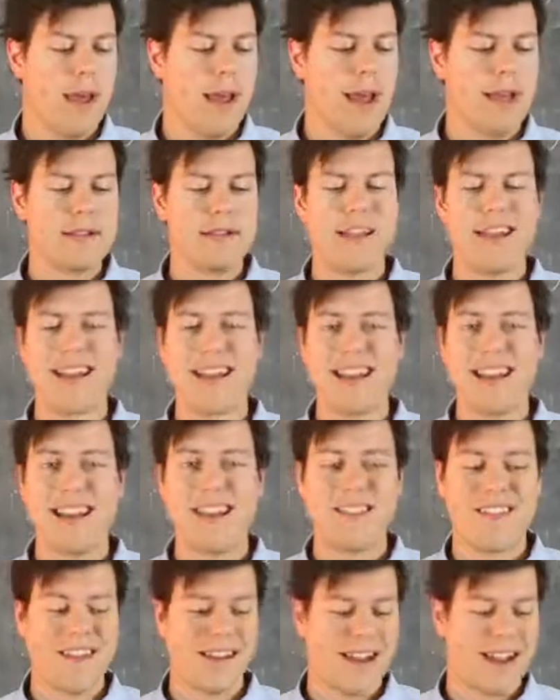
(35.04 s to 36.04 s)
NASDAQ
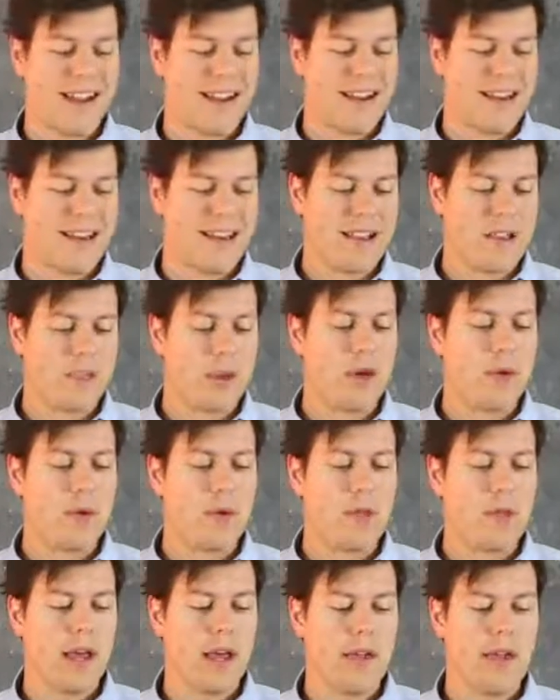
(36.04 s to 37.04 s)
down 90, Global
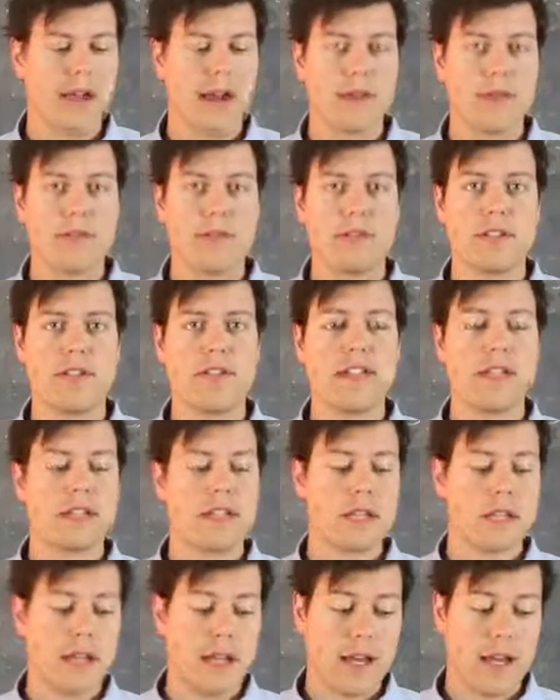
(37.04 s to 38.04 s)
Dow down
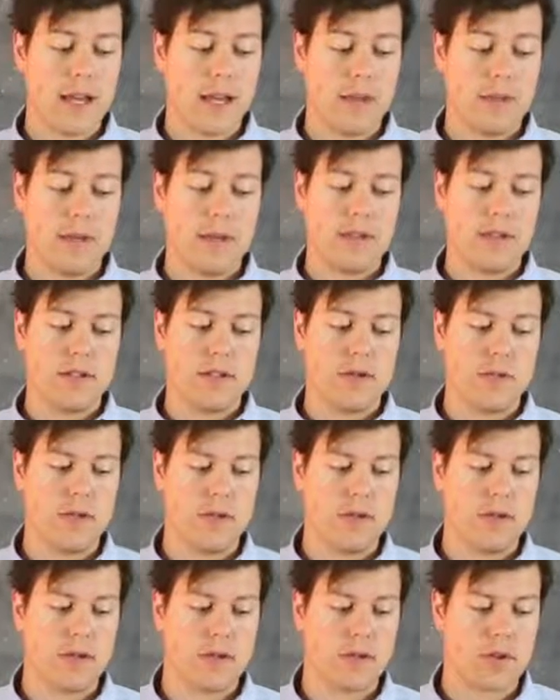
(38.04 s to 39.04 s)
69 basis
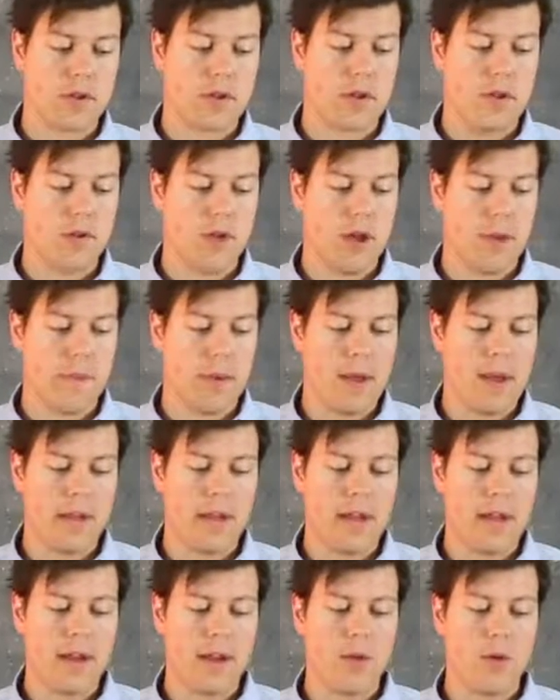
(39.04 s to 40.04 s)
points, gold up
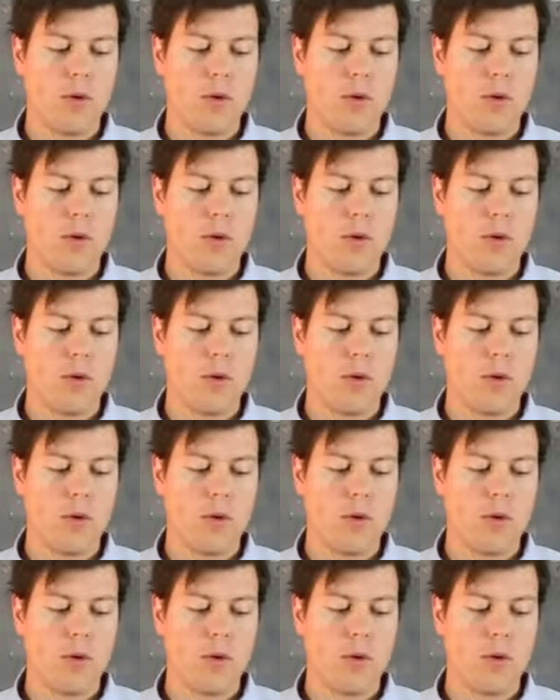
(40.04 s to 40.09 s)
88,